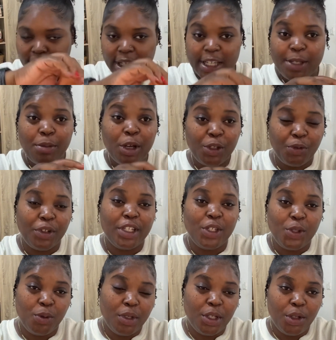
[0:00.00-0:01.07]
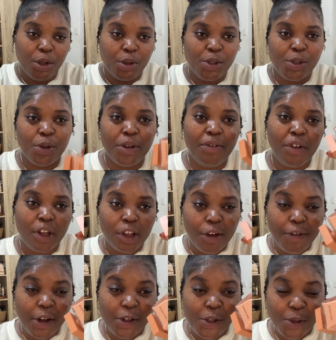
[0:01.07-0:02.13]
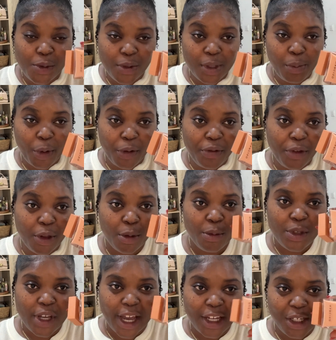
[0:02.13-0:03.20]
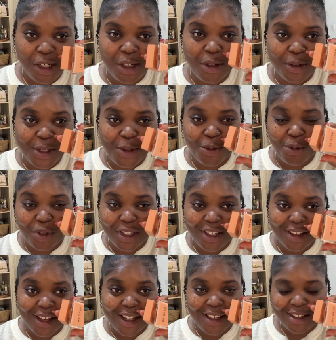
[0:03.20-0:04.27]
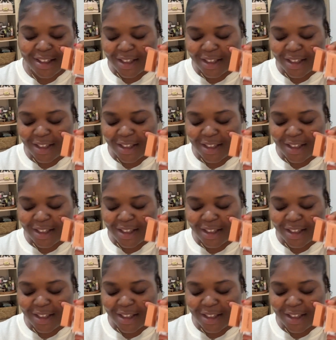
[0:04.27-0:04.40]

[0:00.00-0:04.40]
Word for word: It smells really sweet though, so if you're a lover of sweet perfumes, you're actually going to really like